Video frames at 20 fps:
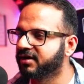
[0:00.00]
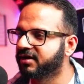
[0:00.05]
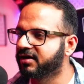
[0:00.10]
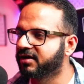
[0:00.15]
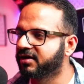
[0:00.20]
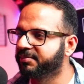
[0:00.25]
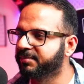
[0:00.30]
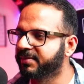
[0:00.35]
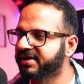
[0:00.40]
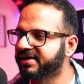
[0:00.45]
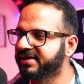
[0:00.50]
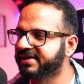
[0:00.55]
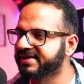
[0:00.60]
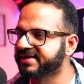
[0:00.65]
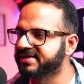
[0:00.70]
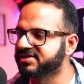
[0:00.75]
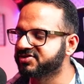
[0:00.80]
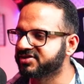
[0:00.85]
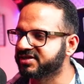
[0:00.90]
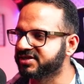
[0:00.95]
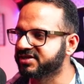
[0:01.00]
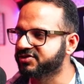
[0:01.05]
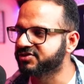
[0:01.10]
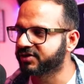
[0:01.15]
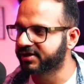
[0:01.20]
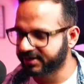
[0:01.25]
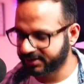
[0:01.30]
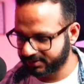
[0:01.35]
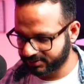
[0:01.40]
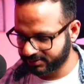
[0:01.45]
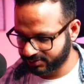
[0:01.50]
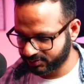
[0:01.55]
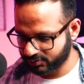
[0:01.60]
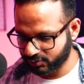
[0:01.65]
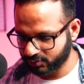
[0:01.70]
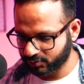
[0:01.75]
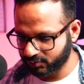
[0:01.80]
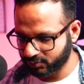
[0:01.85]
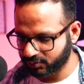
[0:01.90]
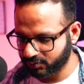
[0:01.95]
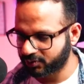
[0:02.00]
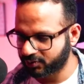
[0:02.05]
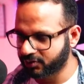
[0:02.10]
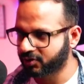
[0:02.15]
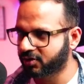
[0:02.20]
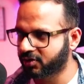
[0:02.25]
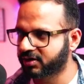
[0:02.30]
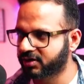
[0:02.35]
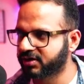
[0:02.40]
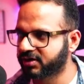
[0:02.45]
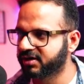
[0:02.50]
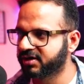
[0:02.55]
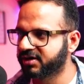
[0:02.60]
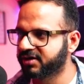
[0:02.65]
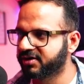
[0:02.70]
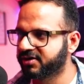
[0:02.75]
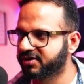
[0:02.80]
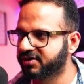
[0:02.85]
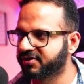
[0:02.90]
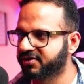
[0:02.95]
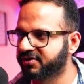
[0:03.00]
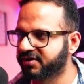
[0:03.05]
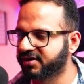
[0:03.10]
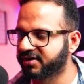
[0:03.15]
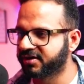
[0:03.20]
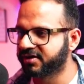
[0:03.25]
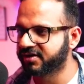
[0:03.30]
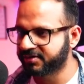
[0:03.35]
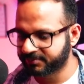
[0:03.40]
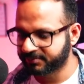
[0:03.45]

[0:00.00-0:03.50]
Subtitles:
Multi-stage. Okay, so docker run